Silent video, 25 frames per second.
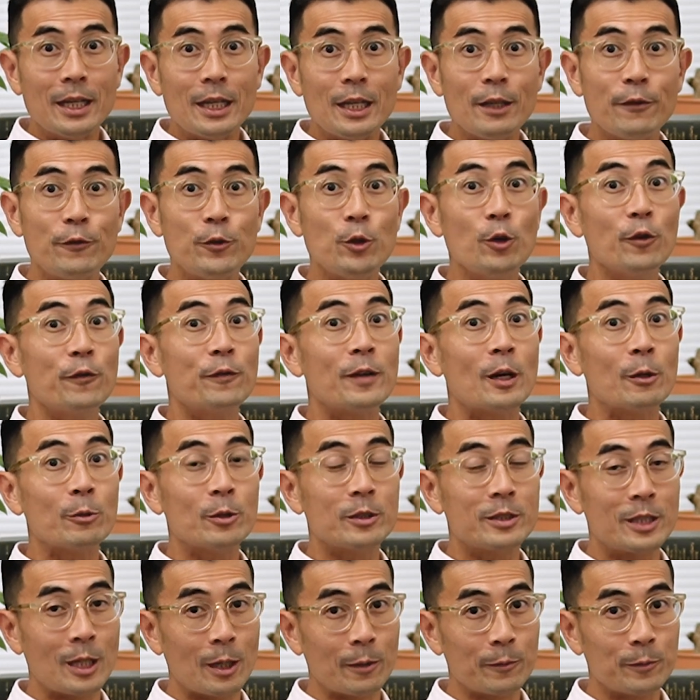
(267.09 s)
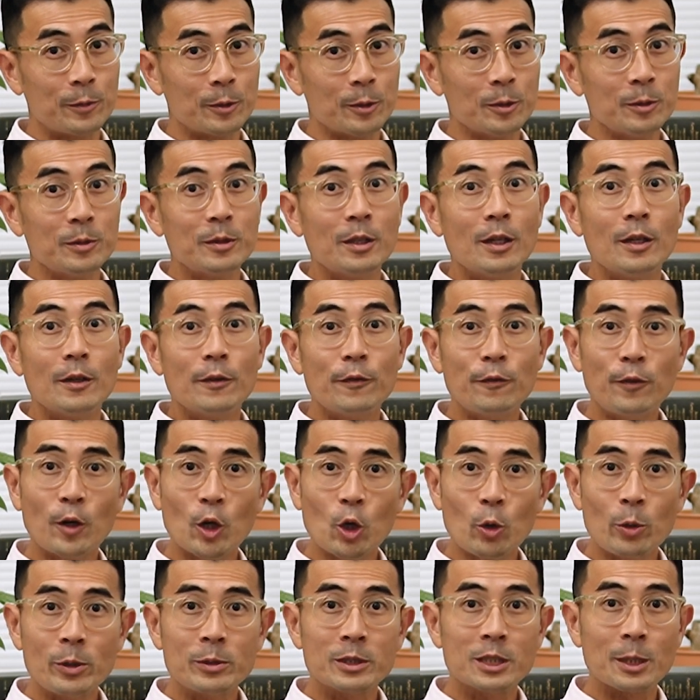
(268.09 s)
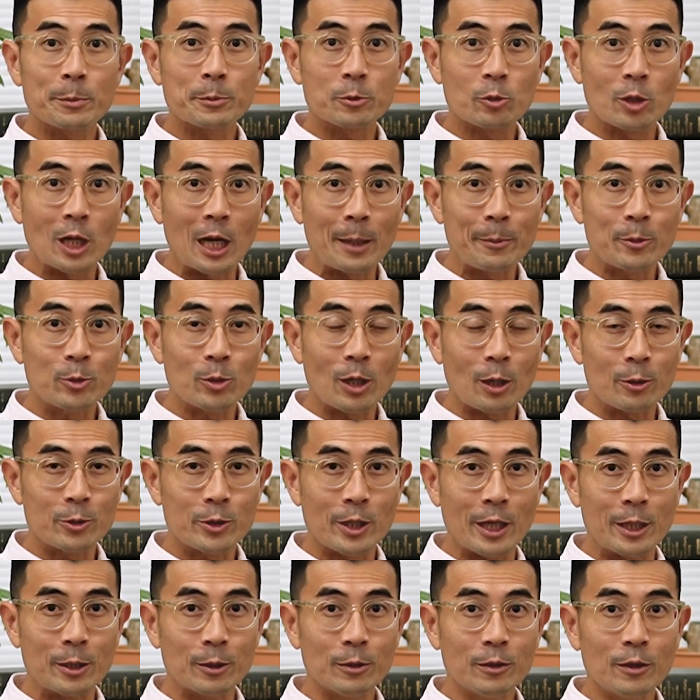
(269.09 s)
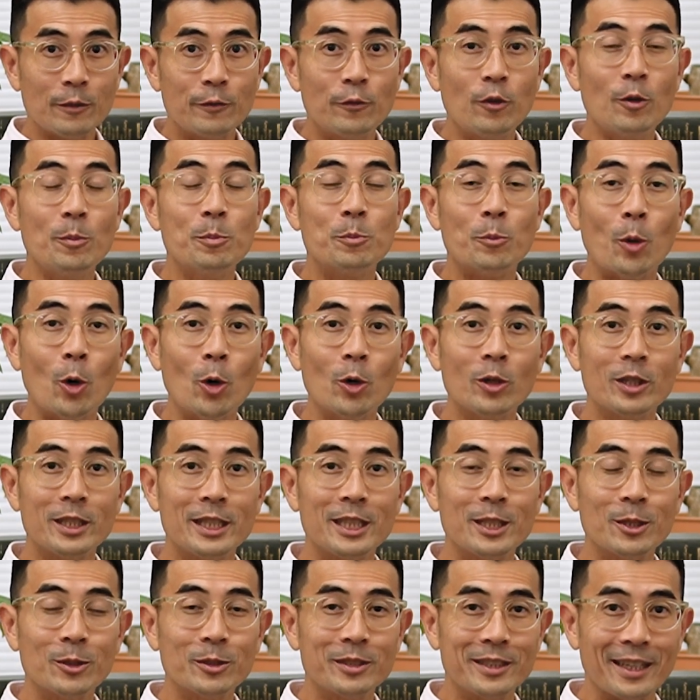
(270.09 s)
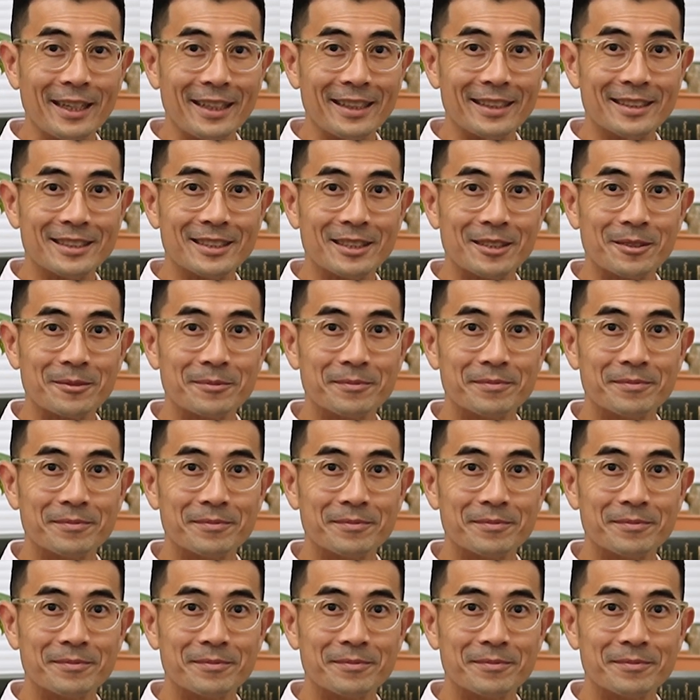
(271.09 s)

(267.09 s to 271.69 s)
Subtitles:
If you found this helpful, follow and subscribe to our channel for more legal things.